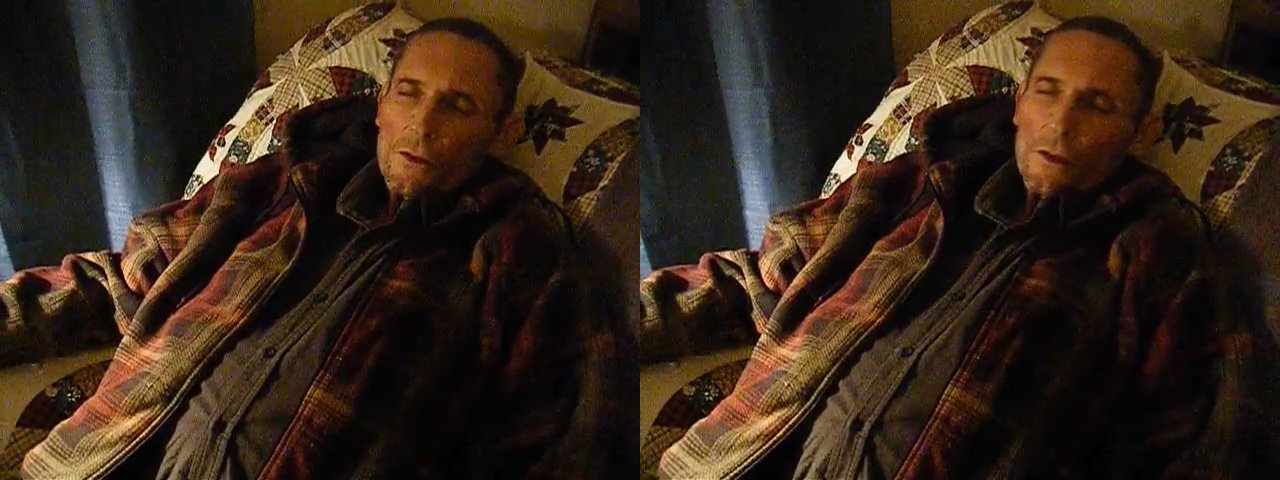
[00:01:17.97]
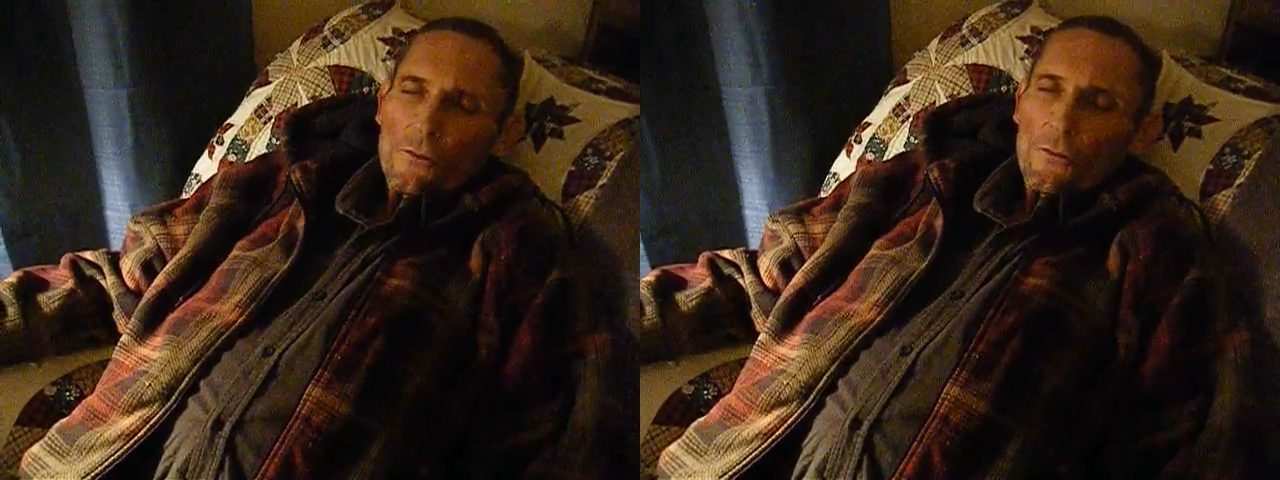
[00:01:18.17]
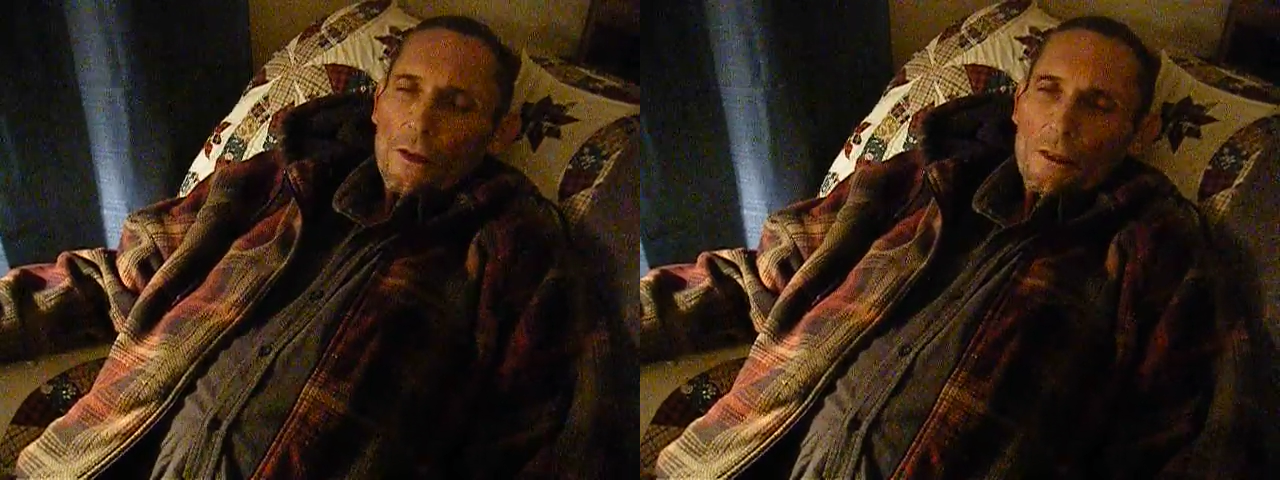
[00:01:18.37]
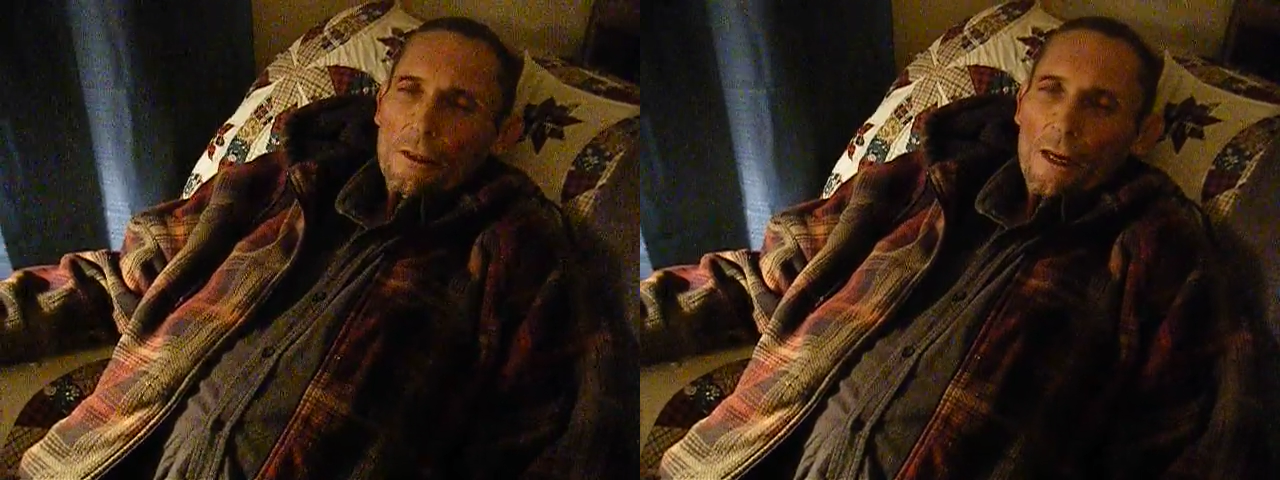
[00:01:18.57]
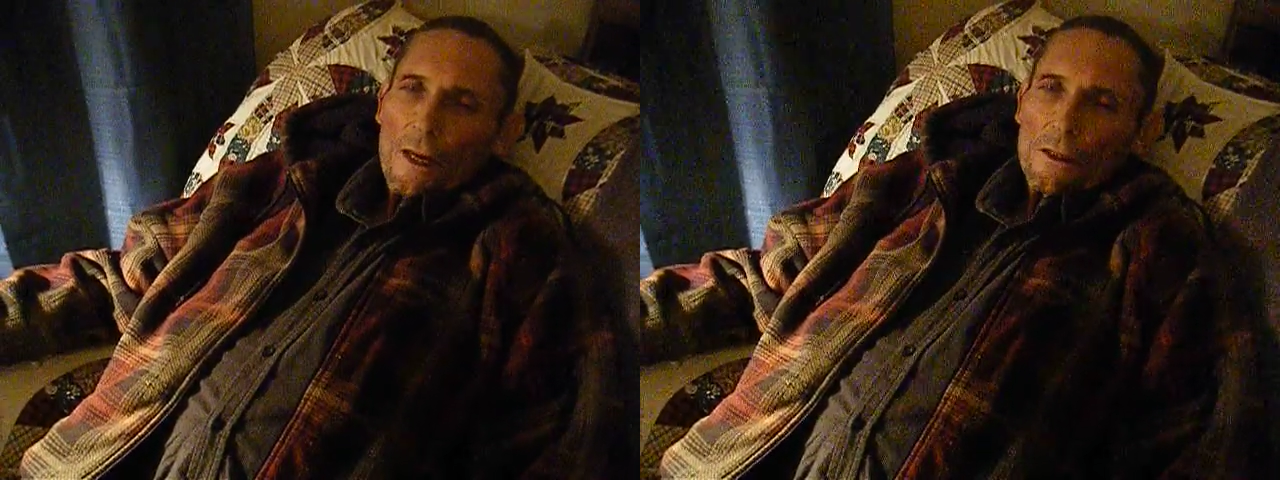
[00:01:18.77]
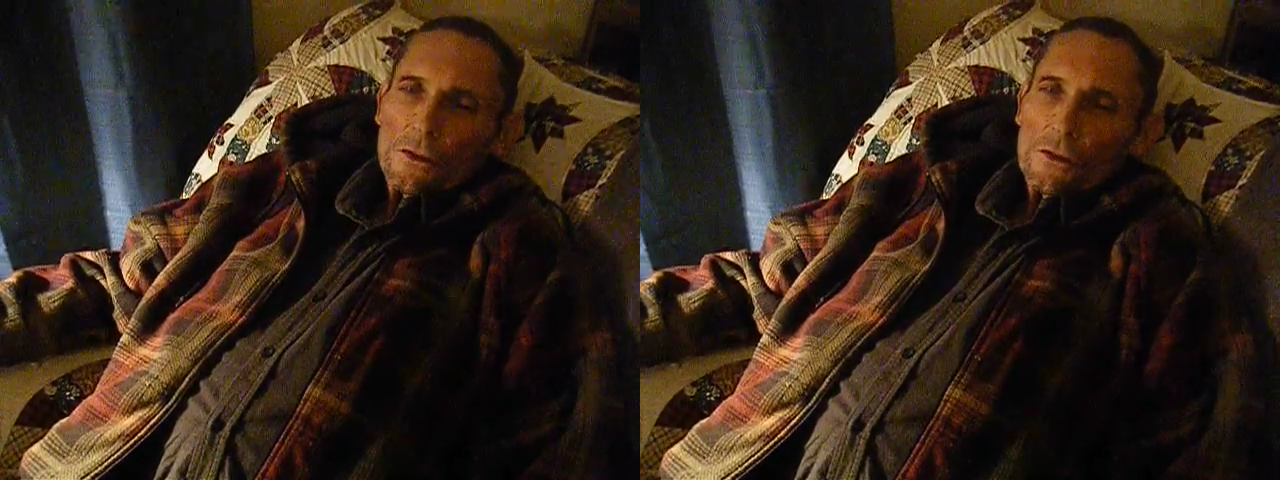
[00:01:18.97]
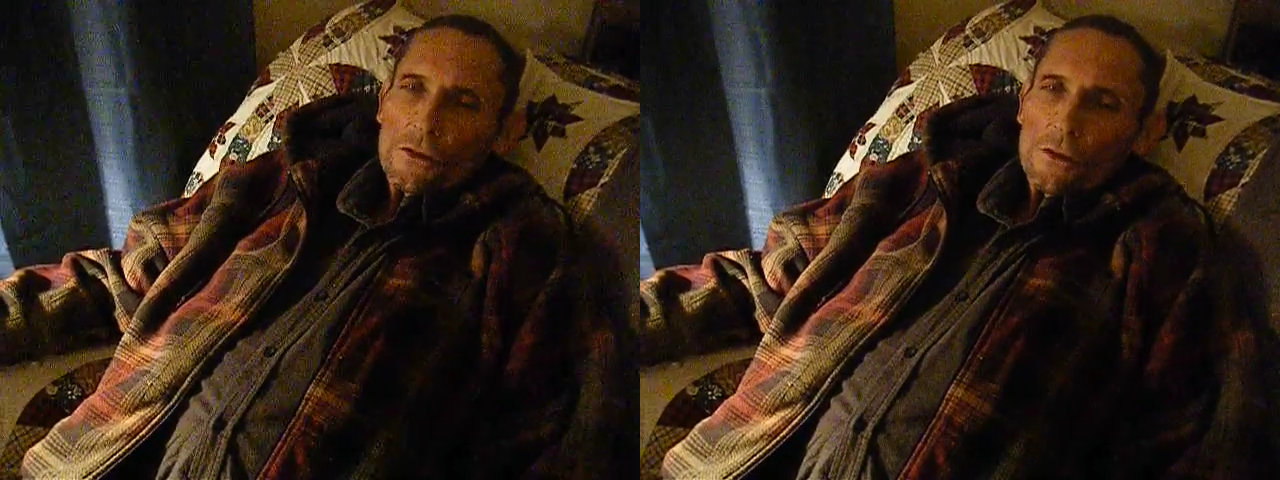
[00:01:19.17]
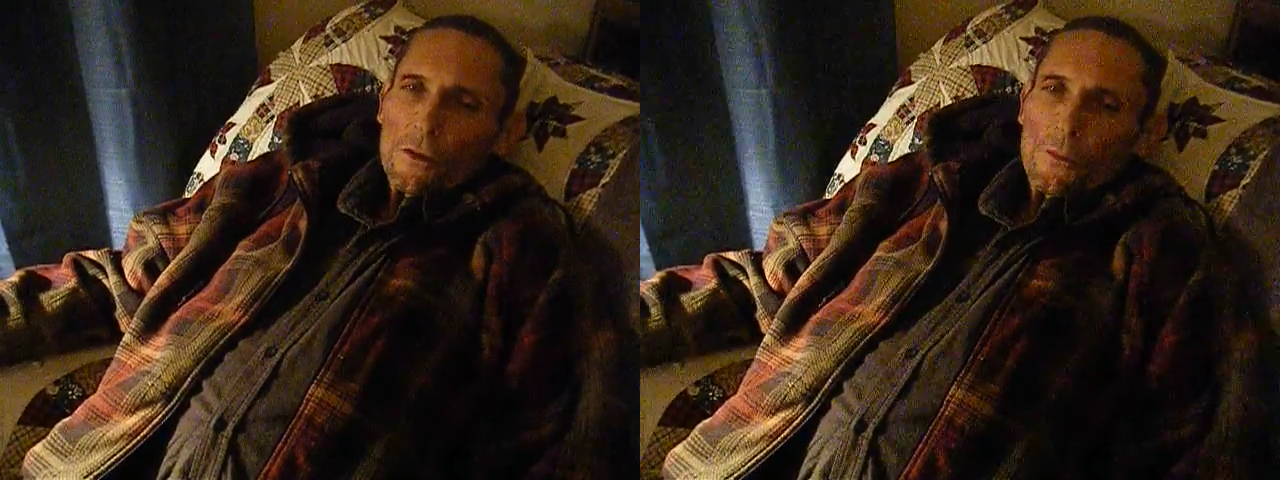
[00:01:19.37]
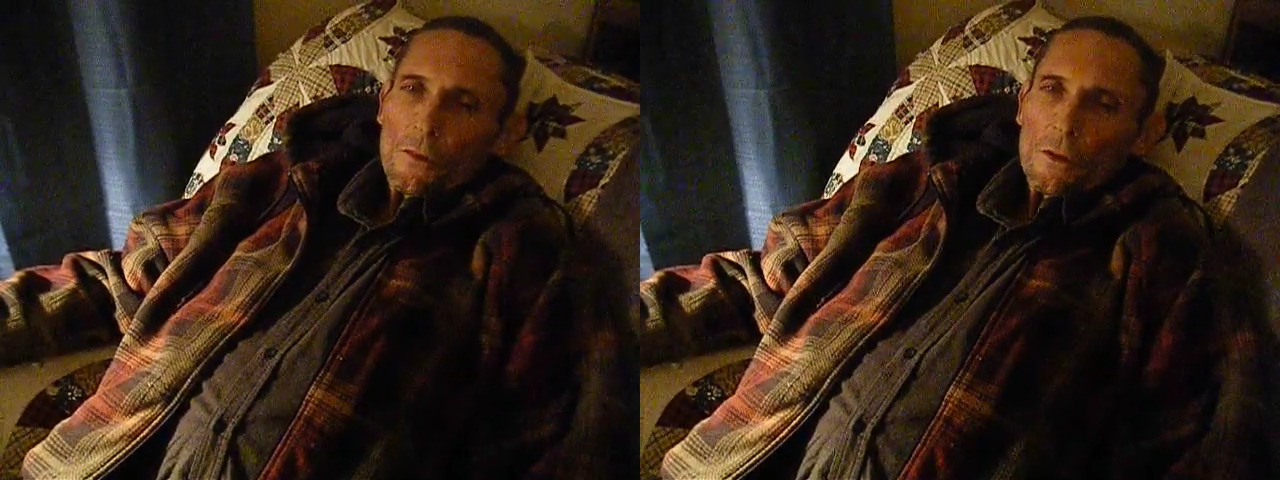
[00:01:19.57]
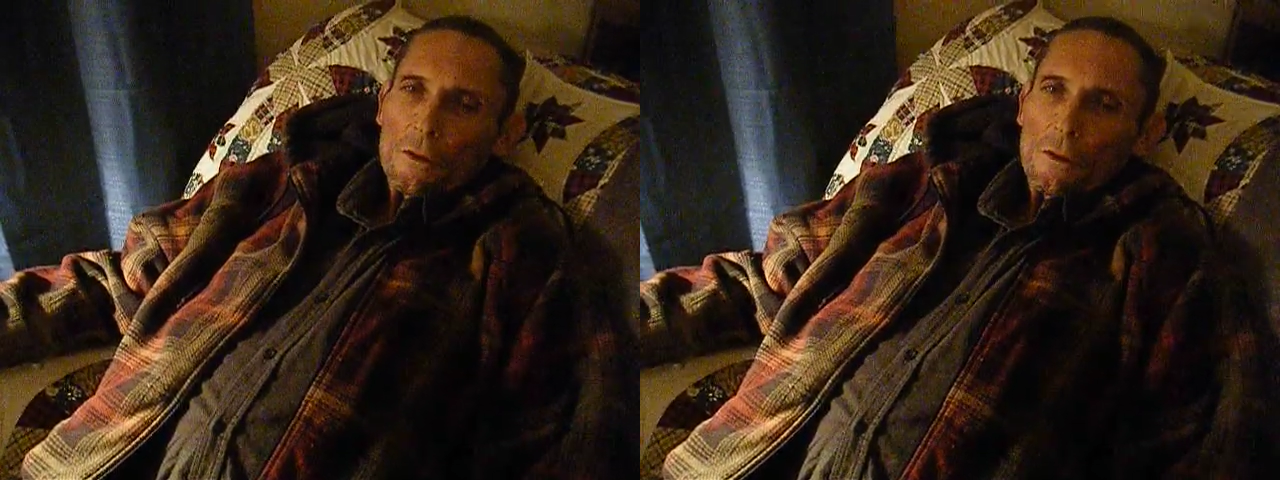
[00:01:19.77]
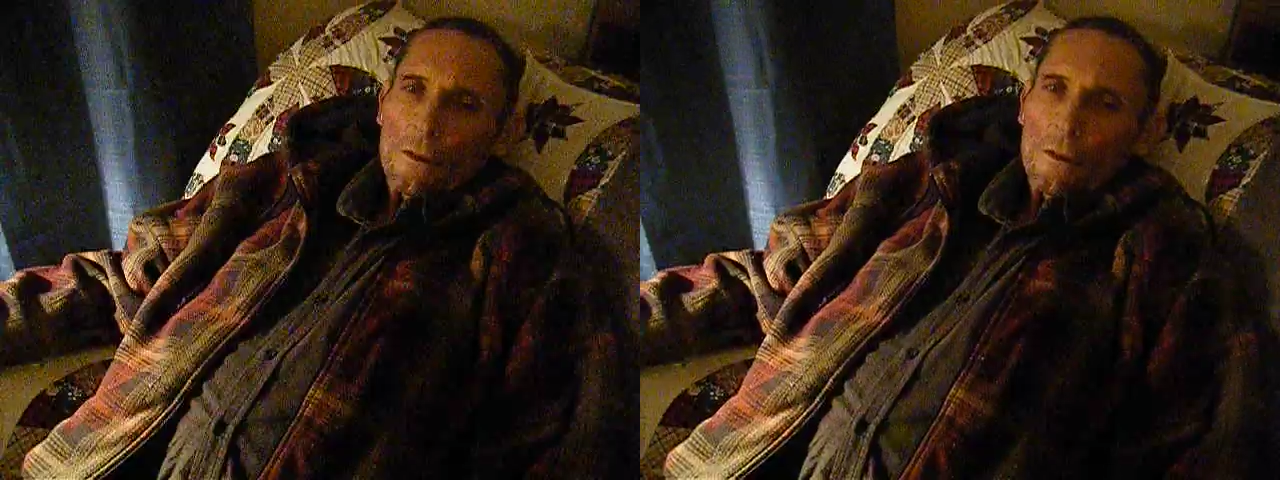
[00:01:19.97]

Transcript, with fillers: stuff like that it's just going to be